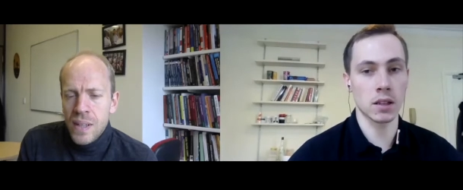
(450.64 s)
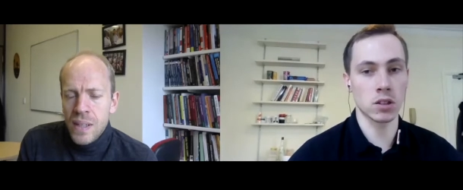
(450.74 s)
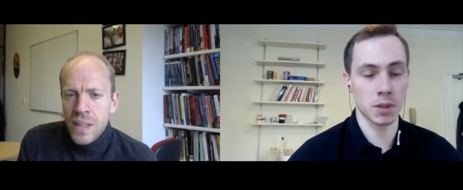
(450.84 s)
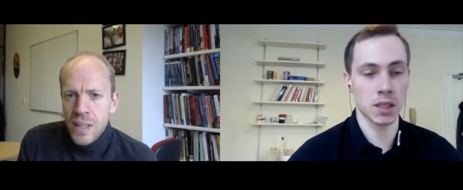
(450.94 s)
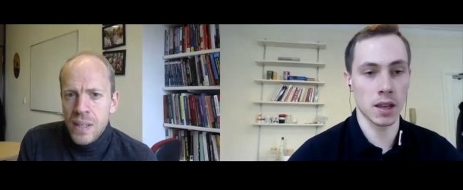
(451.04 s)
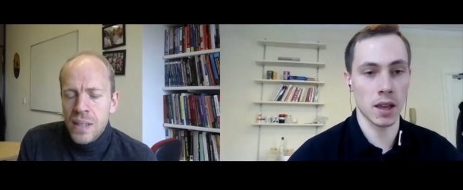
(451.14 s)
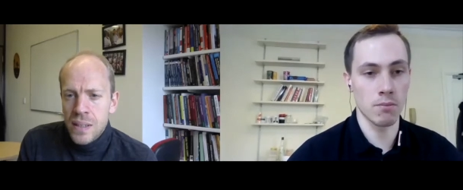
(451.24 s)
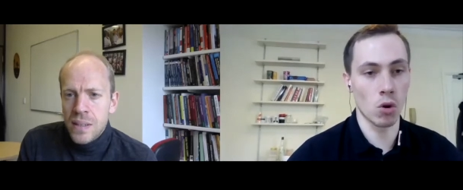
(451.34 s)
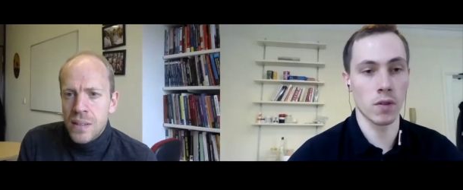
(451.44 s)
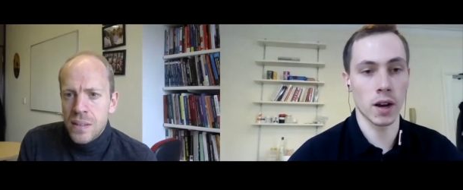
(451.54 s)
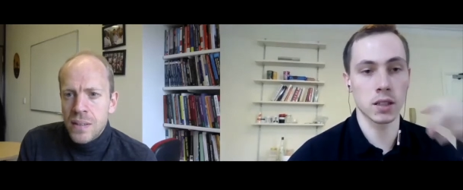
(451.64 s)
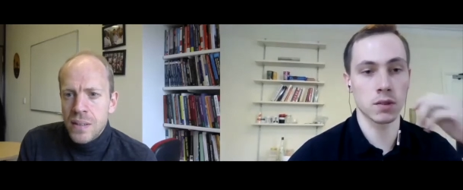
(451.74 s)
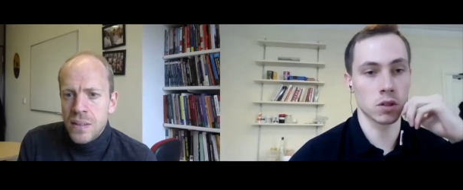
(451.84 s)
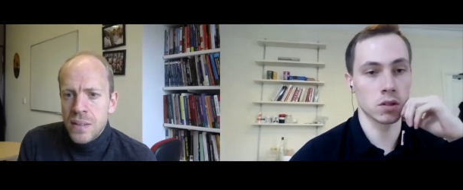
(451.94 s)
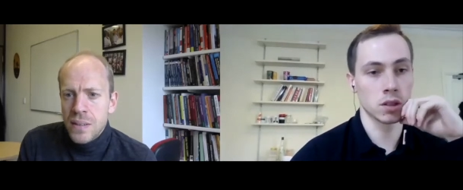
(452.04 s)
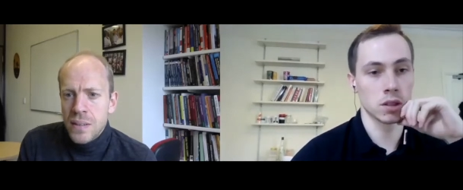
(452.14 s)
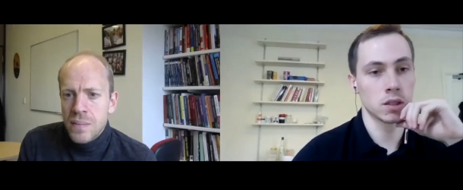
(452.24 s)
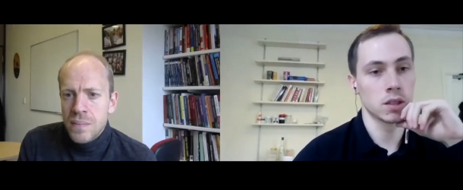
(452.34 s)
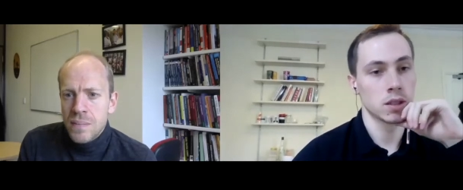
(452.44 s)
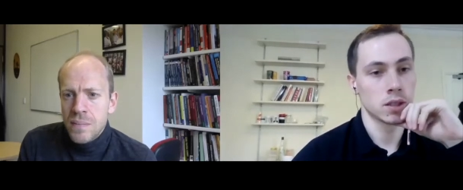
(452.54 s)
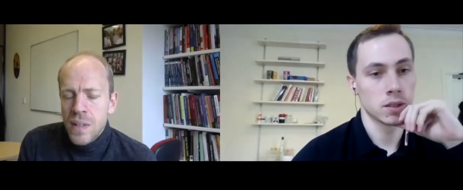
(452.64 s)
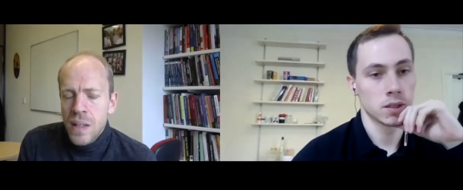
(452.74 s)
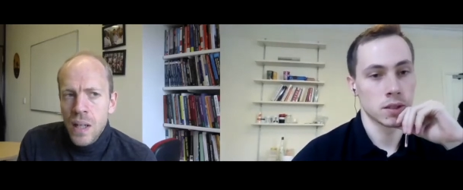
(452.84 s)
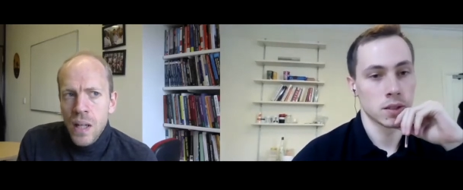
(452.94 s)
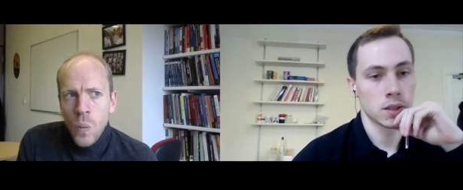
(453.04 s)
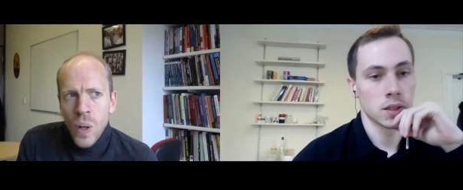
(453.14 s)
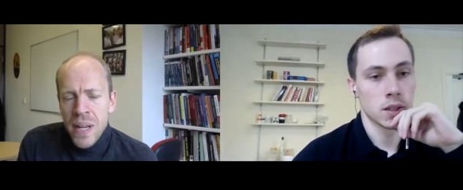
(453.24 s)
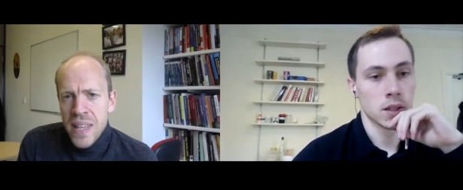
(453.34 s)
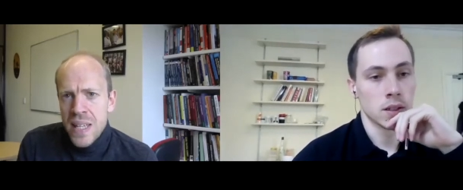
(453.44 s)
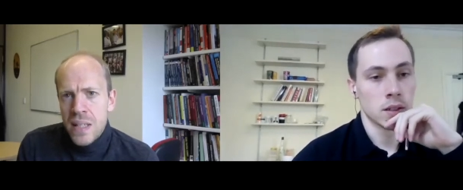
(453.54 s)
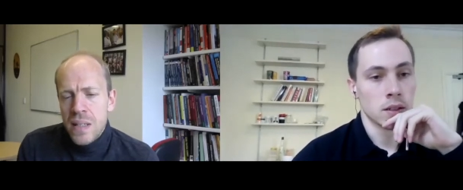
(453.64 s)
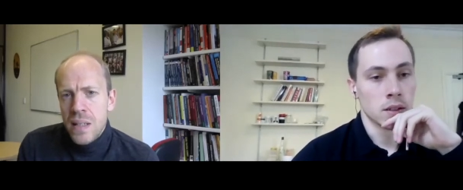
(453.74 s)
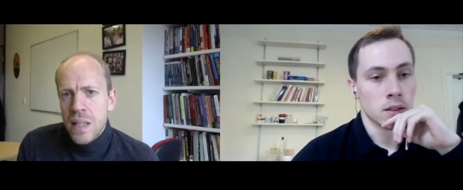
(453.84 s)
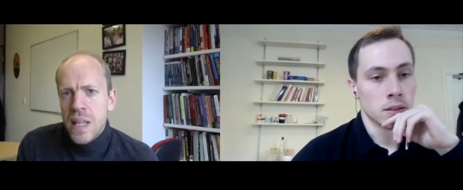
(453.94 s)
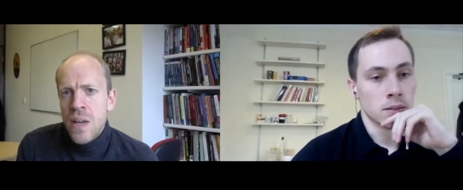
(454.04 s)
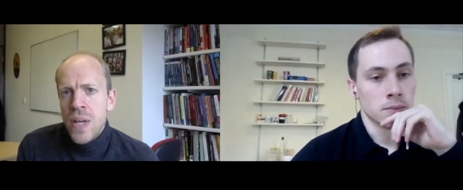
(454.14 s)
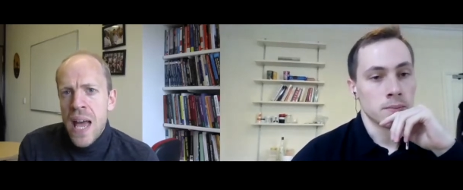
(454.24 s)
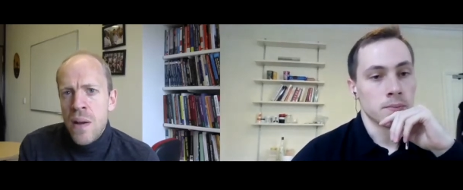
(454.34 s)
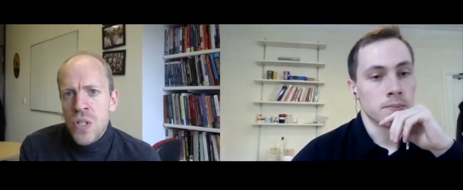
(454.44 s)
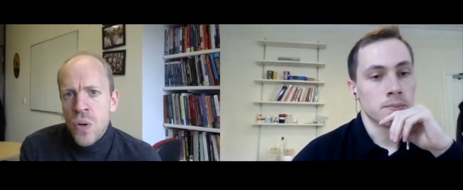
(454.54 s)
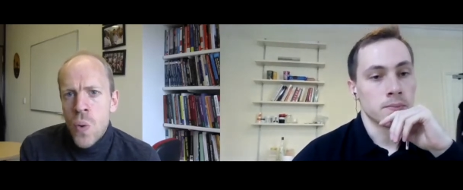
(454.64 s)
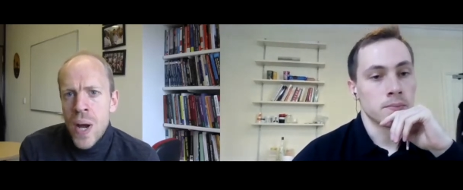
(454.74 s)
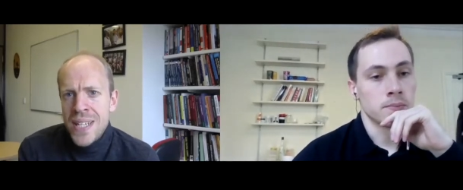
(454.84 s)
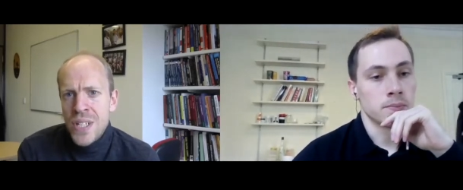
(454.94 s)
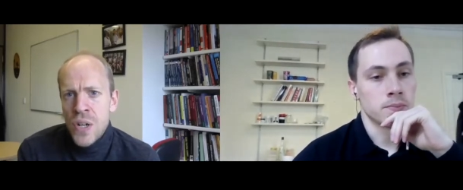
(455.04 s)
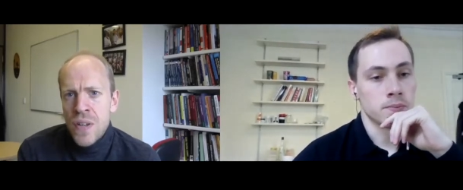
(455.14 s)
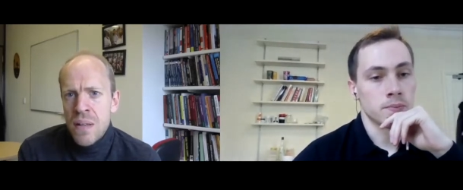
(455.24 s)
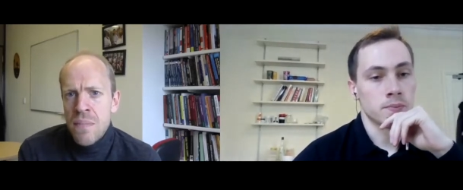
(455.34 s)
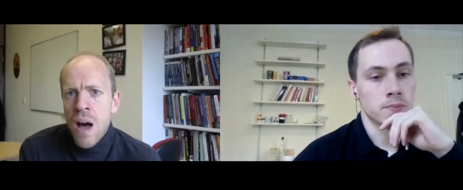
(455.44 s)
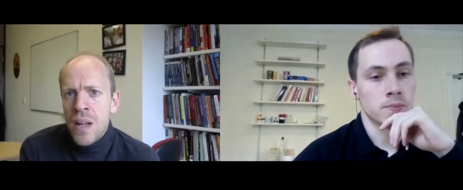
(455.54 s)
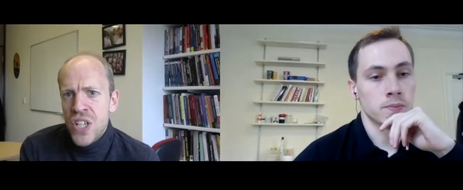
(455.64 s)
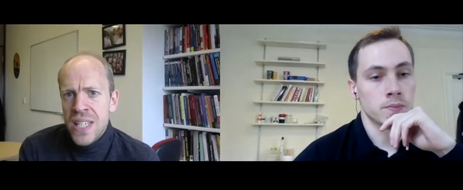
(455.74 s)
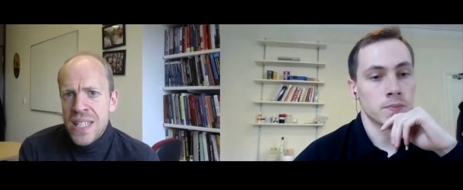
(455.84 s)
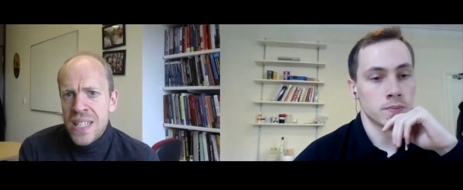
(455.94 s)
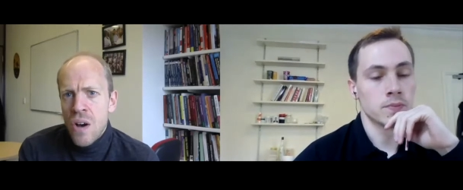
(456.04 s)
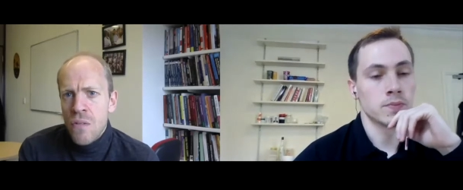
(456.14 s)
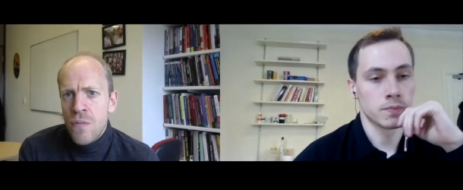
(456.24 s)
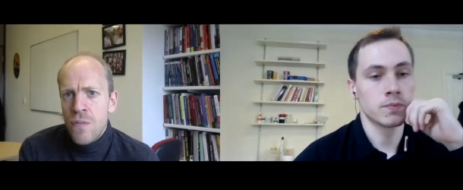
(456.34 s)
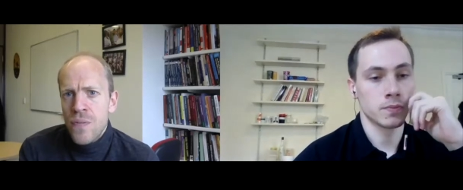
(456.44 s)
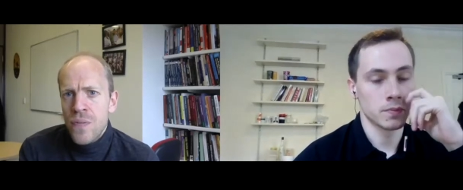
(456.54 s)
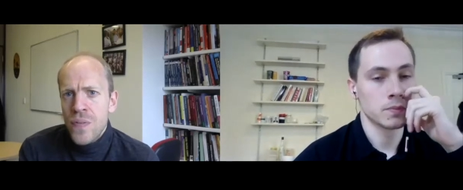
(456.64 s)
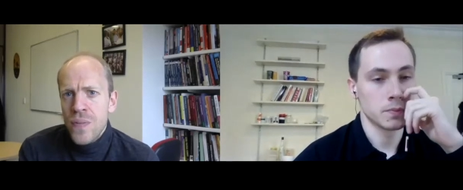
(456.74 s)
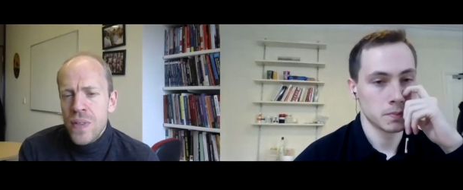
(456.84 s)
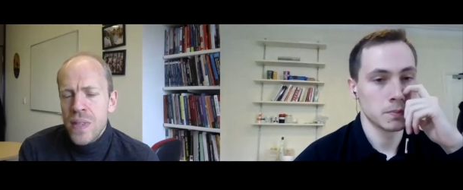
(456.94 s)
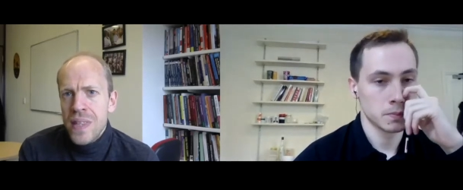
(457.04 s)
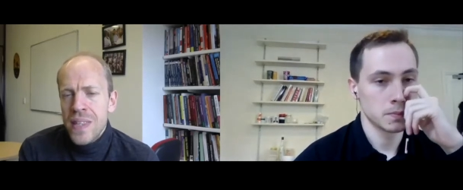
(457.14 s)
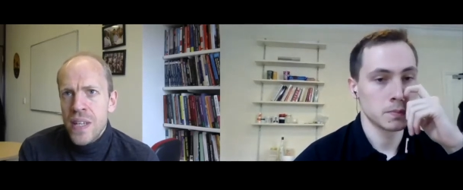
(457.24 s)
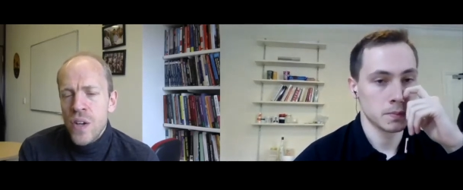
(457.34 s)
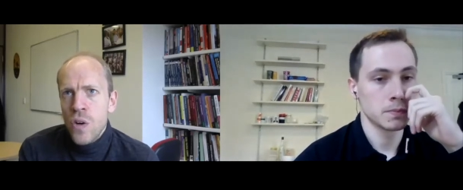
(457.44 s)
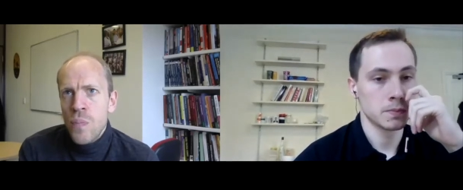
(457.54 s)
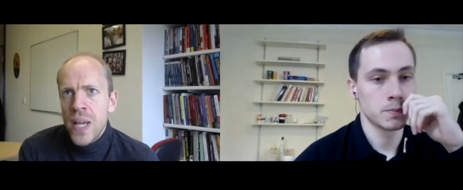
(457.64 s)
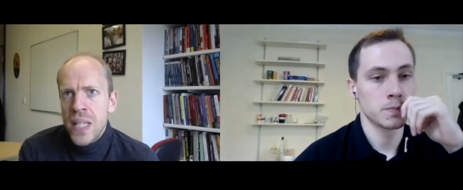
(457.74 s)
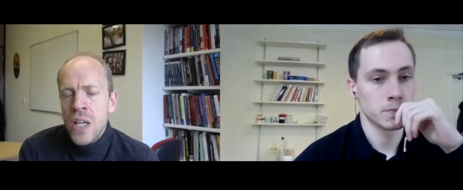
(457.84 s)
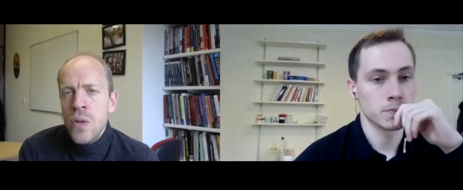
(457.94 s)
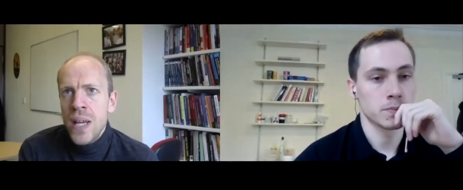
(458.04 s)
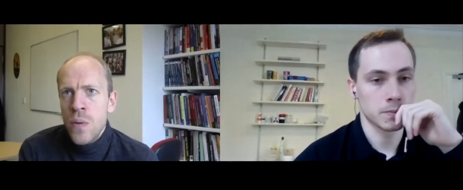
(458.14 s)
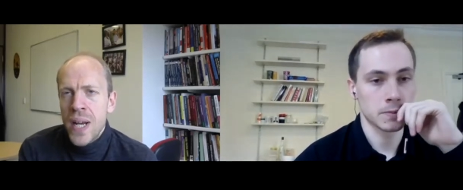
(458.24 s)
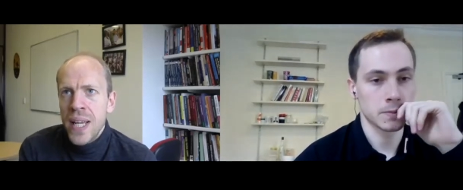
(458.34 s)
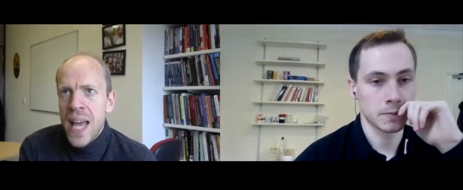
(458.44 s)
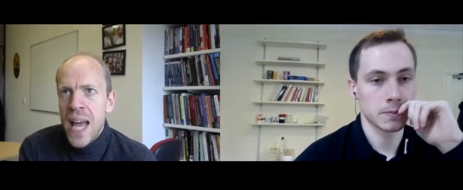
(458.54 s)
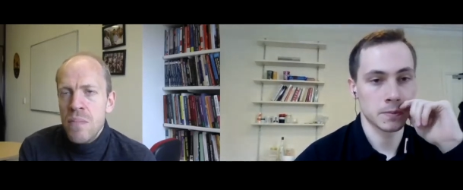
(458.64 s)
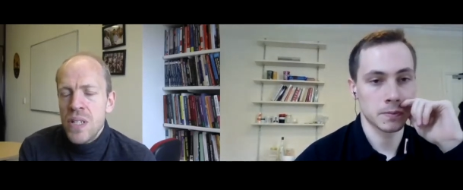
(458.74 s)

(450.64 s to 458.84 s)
Speaker 1: it should be taking more of an active role?
Speaker 2: I mean, I think the UK was always sort of at the margins of the European Union when it came